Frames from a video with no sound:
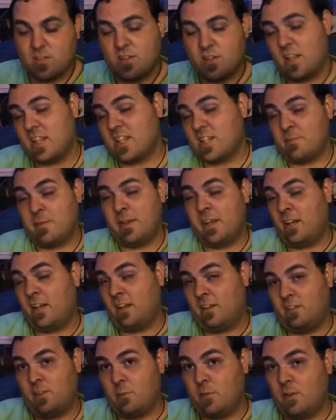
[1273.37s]
So that's the
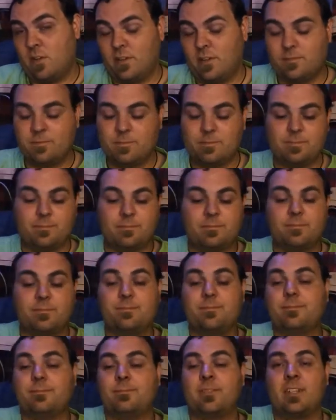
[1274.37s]
beginning of the book.
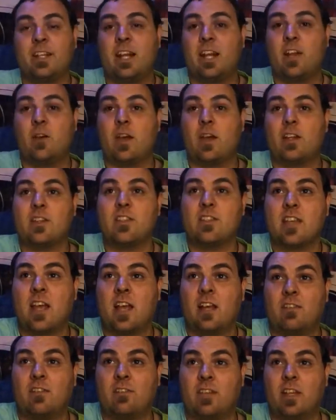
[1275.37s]
And I know I just
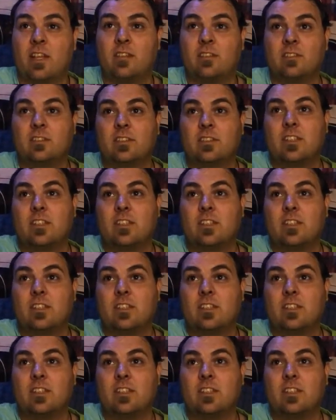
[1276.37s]
kind of like